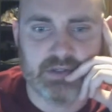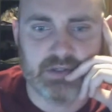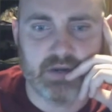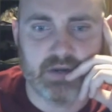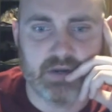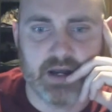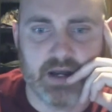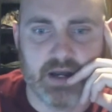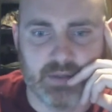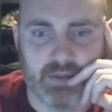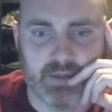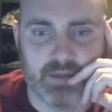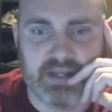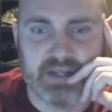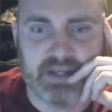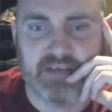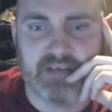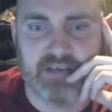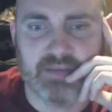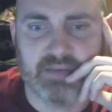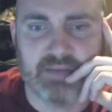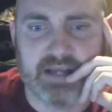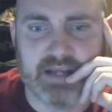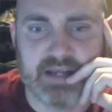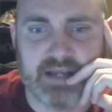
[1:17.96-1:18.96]
on them. You'd have to
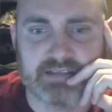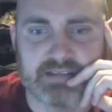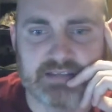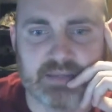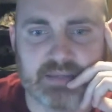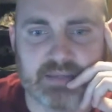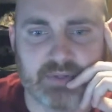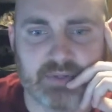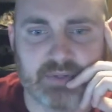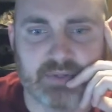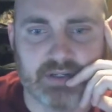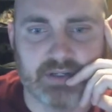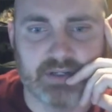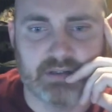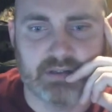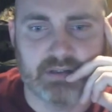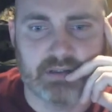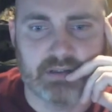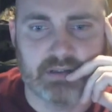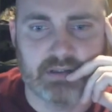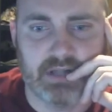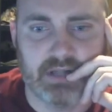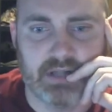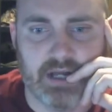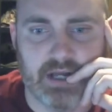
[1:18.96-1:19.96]
buy a separate
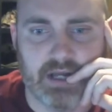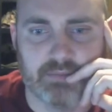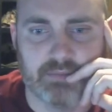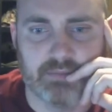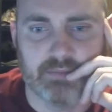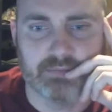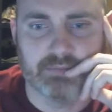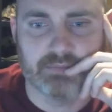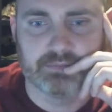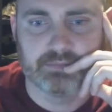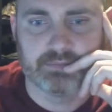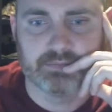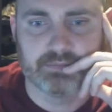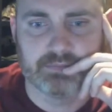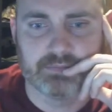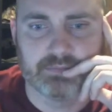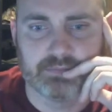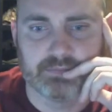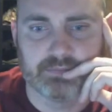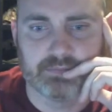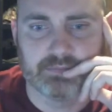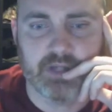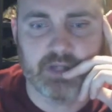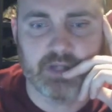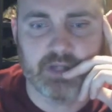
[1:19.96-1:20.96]

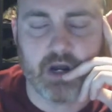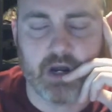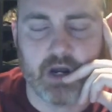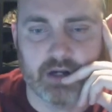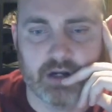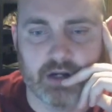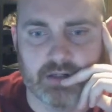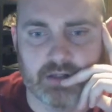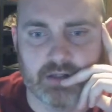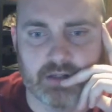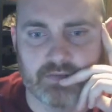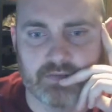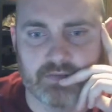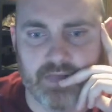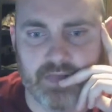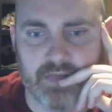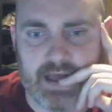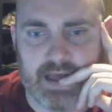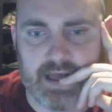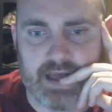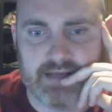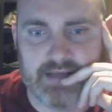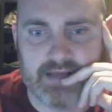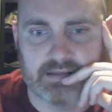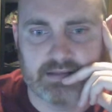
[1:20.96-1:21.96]
card for
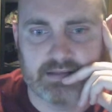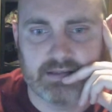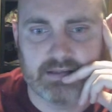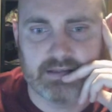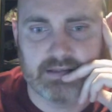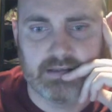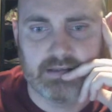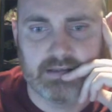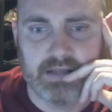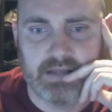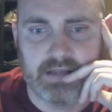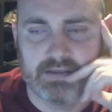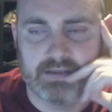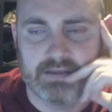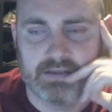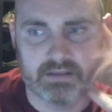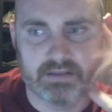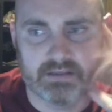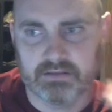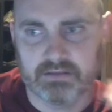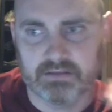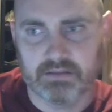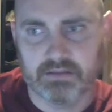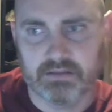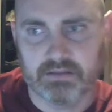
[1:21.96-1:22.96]
that. And
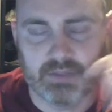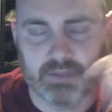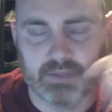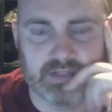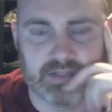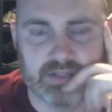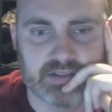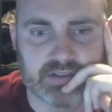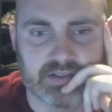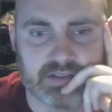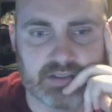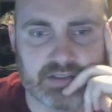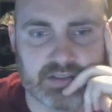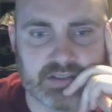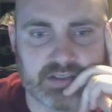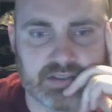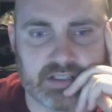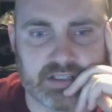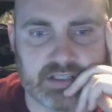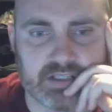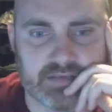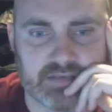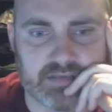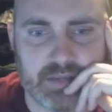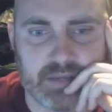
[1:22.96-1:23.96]
there's tons
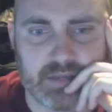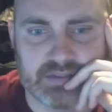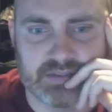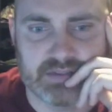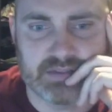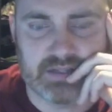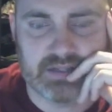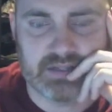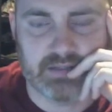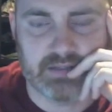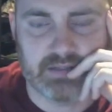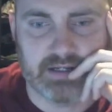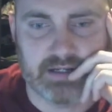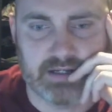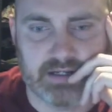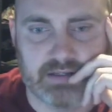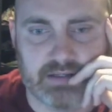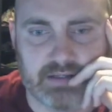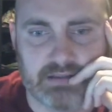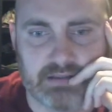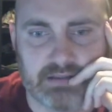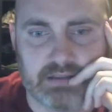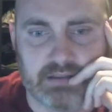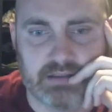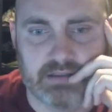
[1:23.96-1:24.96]
of options out there.
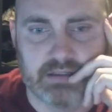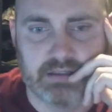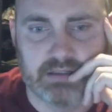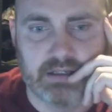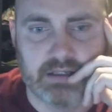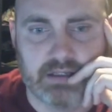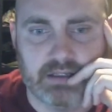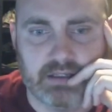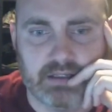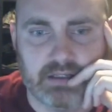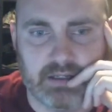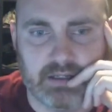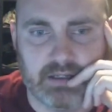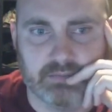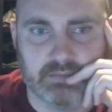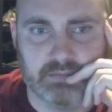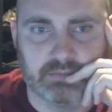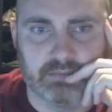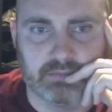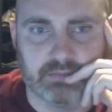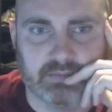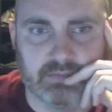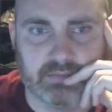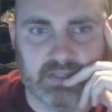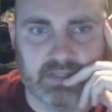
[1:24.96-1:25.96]
Like
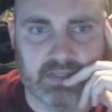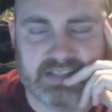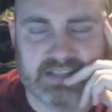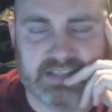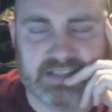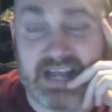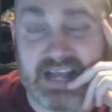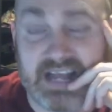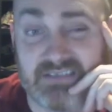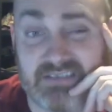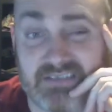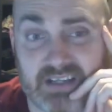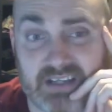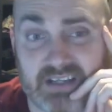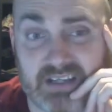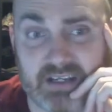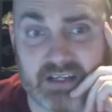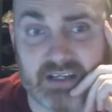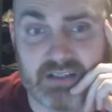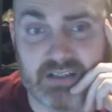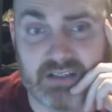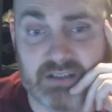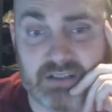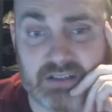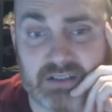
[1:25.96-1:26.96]
I said, I haven't dug
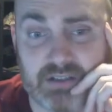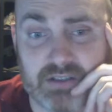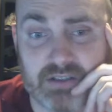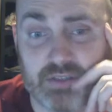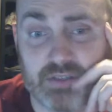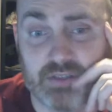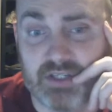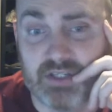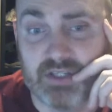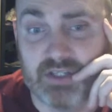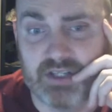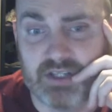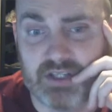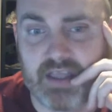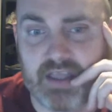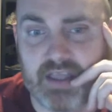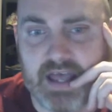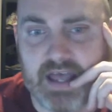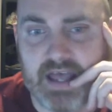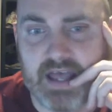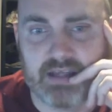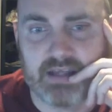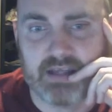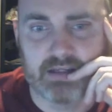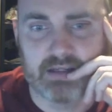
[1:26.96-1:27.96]
in too much into
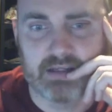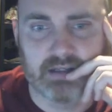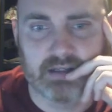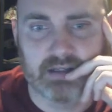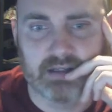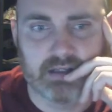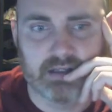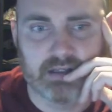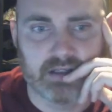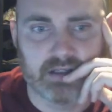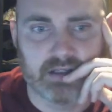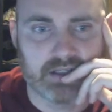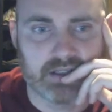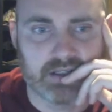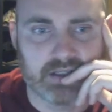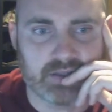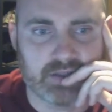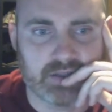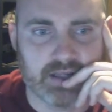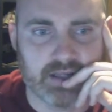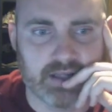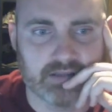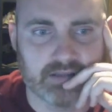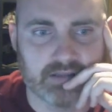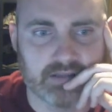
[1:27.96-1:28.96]
that, so
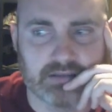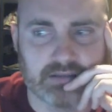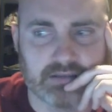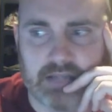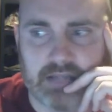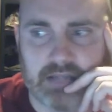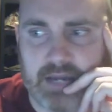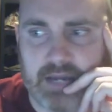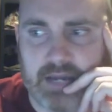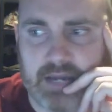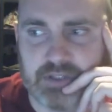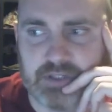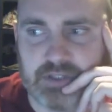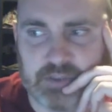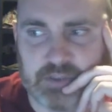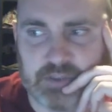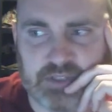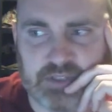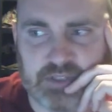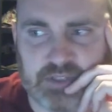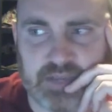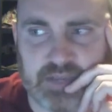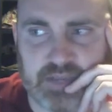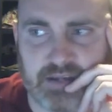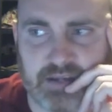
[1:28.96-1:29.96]
I would just be
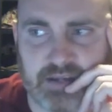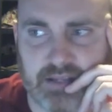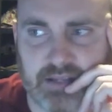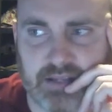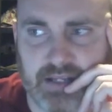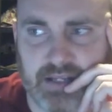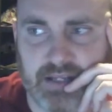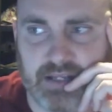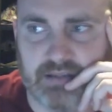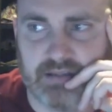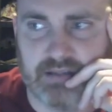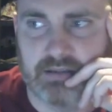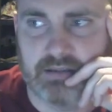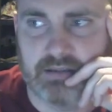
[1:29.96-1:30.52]
speculating